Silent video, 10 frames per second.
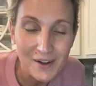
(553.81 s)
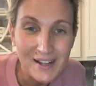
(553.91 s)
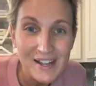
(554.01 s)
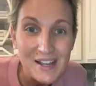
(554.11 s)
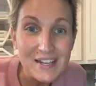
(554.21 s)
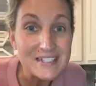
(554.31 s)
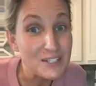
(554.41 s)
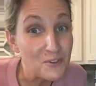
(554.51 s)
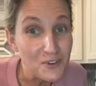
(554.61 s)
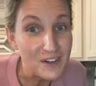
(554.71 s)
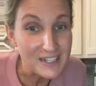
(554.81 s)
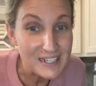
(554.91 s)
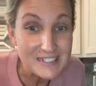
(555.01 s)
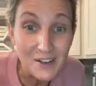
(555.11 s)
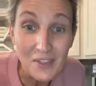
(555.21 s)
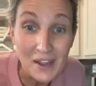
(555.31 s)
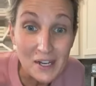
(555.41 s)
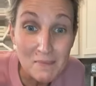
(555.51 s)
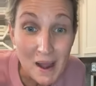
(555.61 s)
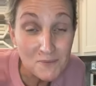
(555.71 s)
So it's too funny. So
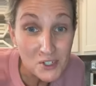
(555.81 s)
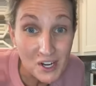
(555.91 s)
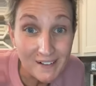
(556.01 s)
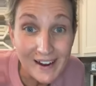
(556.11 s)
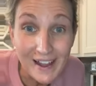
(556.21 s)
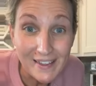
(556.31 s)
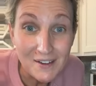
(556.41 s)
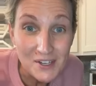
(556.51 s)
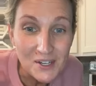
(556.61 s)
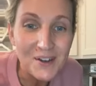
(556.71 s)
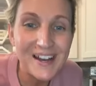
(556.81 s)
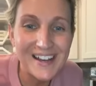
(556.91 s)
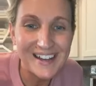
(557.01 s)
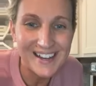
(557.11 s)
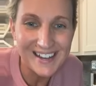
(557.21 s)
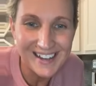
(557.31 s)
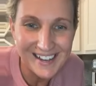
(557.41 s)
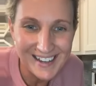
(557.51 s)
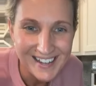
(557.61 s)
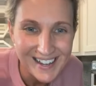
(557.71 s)
thank you, mom, for sharing. I love you.